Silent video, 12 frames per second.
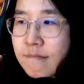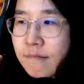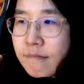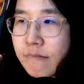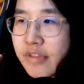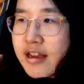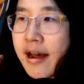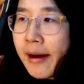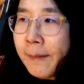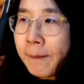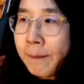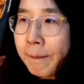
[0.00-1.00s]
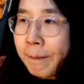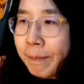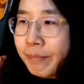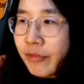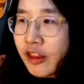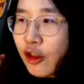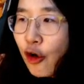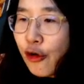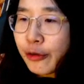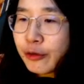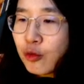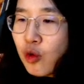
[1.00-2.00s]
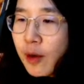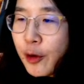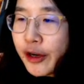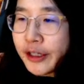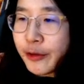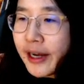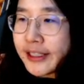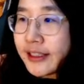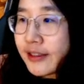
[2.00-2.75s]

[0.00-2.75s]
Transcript: Yeah. No, wormhole entrance.